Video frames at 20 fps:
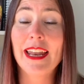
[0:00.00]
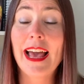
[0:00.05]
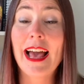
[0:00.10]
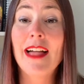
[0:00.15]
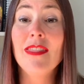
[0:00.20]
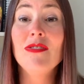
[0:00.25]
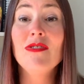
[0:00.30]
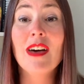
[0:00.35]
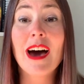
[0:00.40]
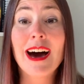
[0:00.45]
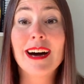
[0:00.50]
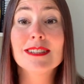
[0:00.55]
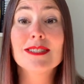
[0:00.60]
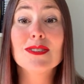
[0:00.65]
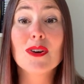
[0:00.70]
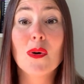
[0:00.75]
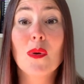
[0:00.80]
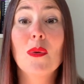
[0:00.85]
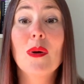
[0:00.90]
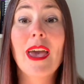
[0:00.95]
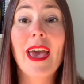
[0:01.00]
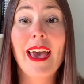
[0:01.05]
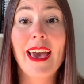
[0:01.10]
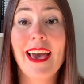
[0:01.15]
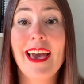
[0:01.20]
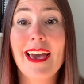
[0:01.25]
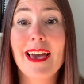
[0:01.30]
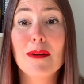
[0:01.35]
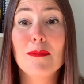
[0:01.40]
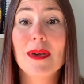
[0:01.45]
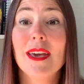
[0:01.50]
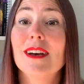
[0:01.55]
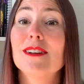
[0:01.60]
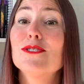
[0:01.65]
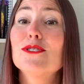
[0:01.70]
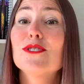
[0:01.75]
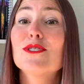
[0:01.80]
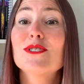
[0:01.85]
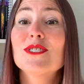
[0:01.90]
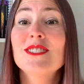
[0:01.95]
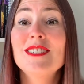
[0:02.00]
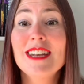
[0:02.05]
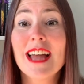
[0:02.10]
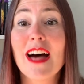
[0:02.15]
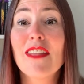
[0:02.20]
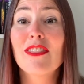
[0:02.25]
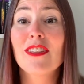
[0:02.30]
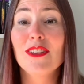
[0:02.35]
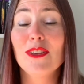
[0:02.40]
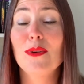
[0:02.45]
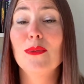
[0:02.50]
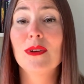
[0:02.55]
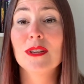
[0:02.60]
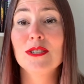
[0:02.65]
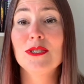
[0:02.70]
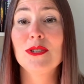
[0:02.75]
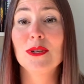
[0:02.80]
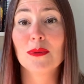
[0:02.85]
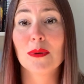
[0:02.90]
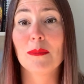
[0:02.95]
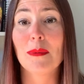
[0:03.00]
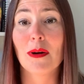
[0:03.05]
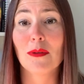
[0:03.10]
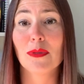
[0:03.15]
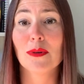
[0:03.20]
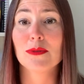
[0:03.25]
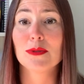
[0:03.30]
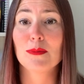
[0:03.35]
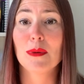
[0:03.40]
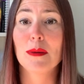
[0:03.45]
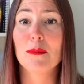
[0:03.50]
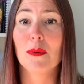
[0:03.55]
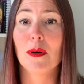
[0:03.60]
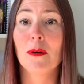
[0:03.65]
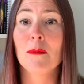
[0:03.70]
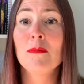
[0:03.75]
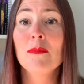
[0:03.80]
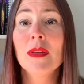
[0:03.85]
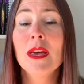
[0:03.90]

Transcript: And that's okay, because there's nothing you can do about those people.